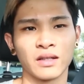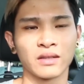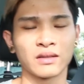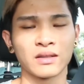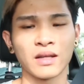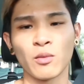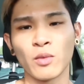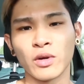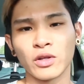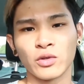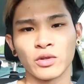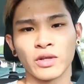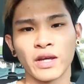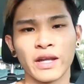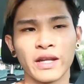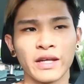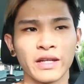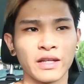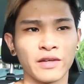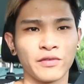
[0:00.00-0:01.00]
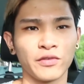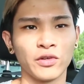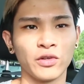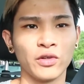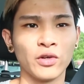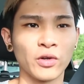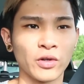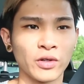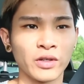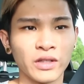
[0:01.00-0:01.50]
someone to get it if you
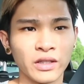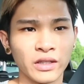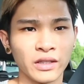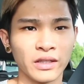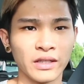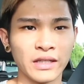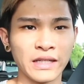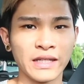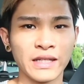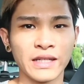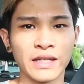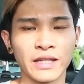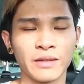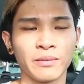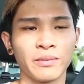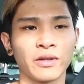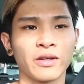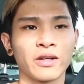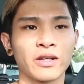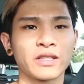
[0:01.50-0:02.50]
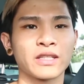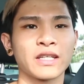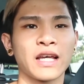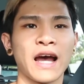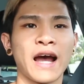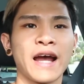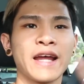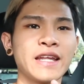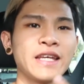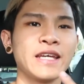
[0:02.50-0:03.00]
don't need it, because
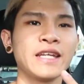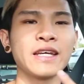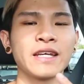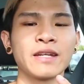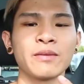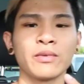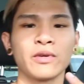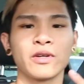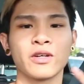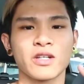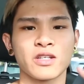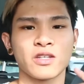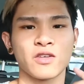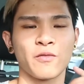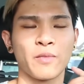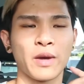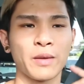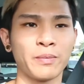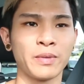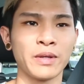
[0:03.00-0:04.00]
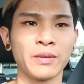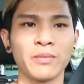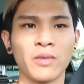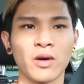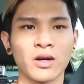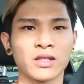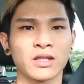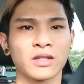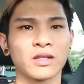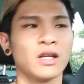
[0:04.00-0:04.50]
I need it because of my
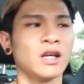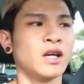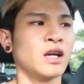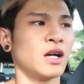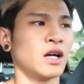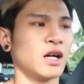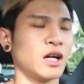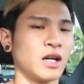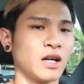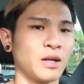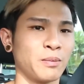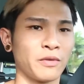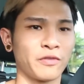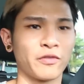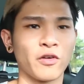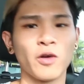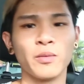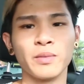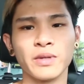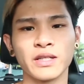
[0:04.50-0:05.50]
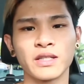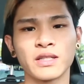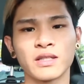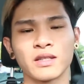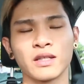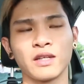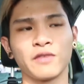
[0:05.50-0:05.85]
beatbox performance.